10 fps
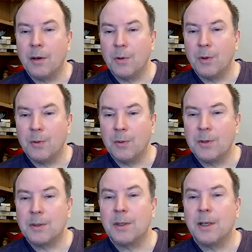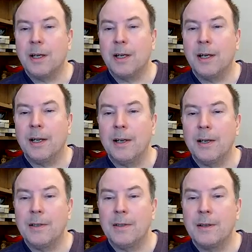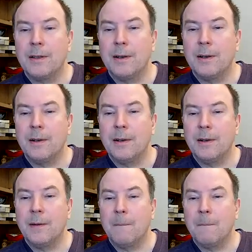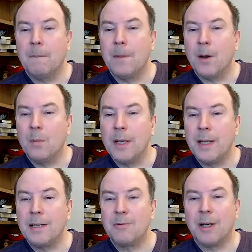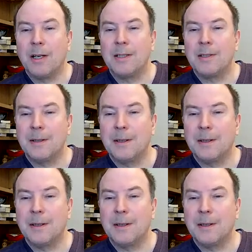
are no rules, and nobody is right